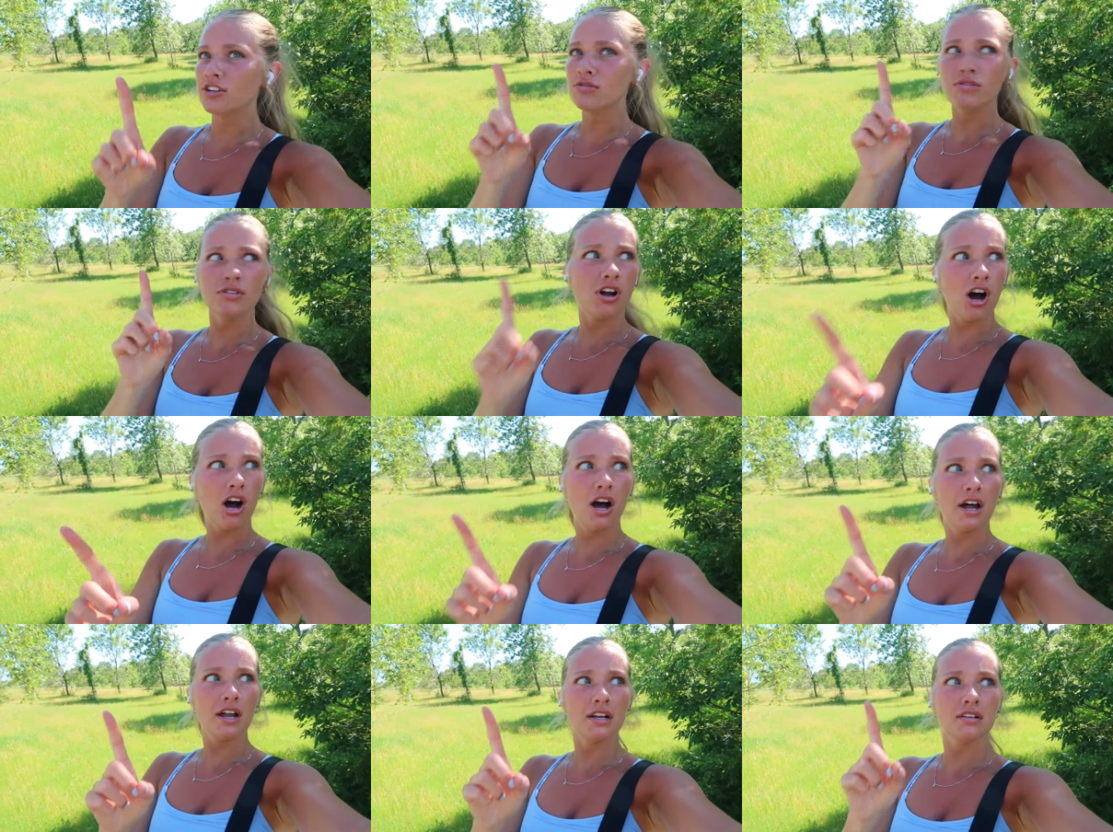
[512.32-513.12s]
do
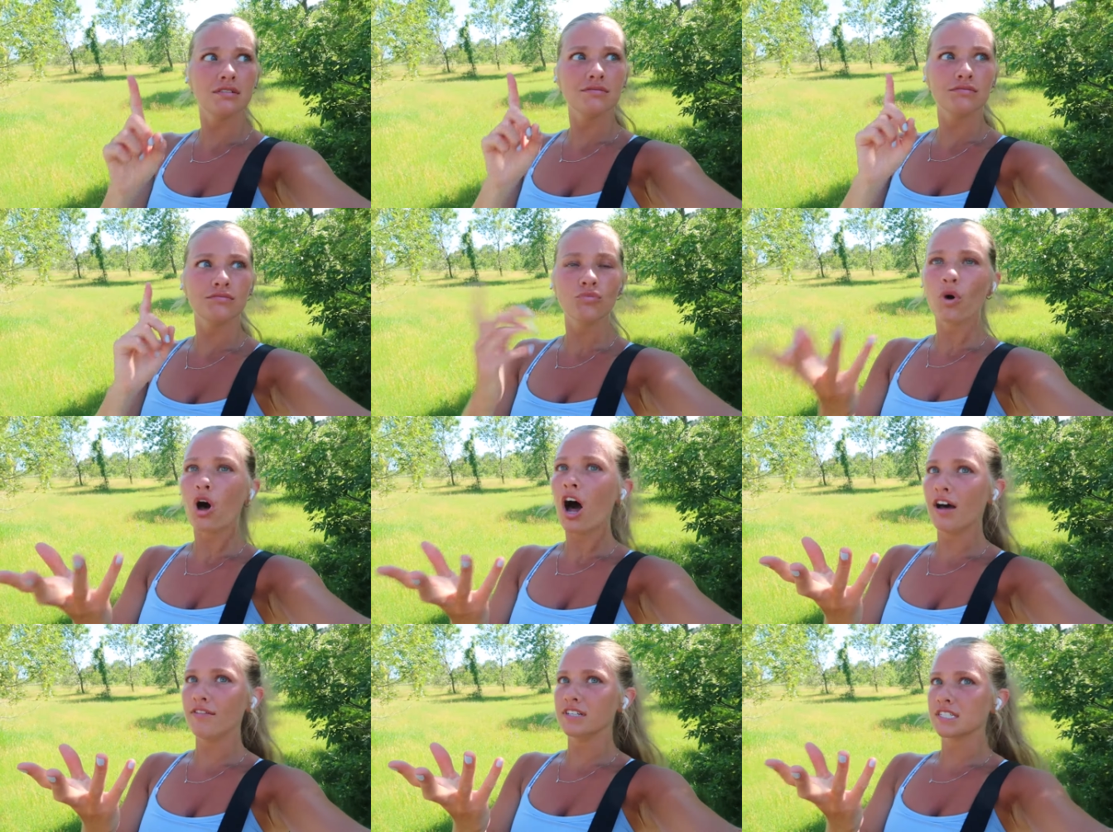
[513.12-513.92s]
not, well
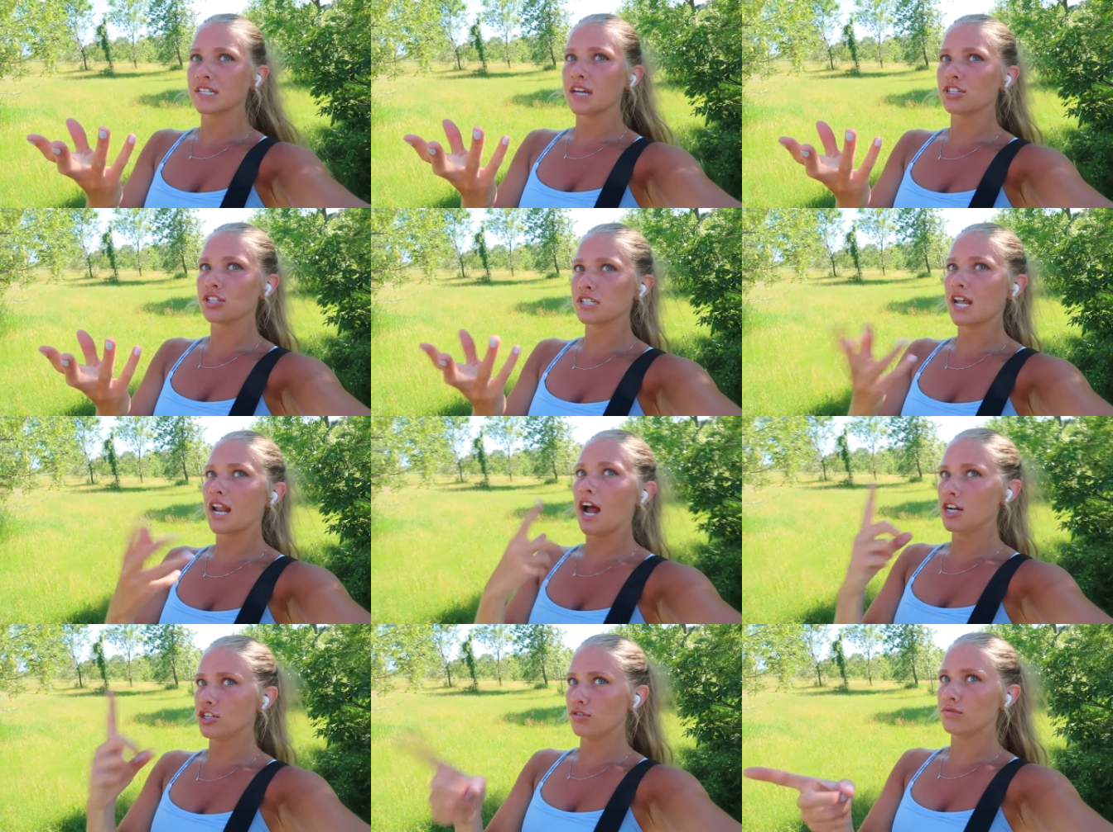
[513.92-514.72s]
obviously I just said
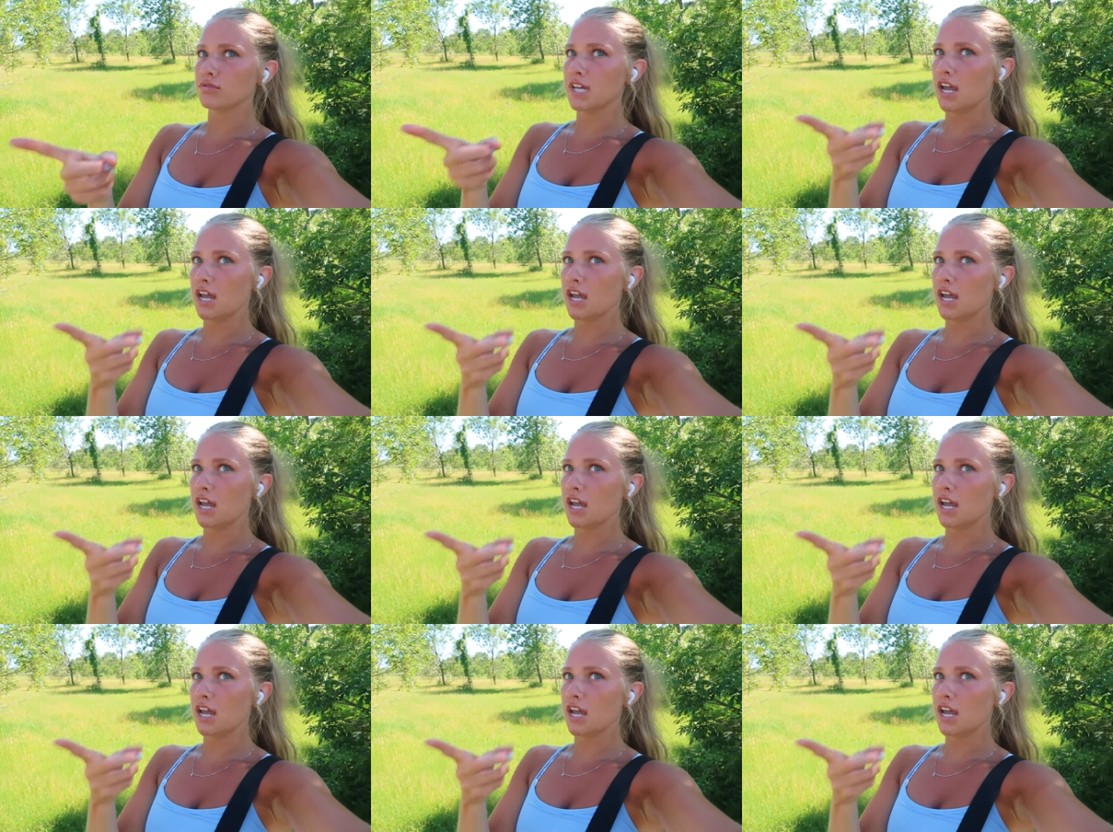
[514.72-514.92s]
I don't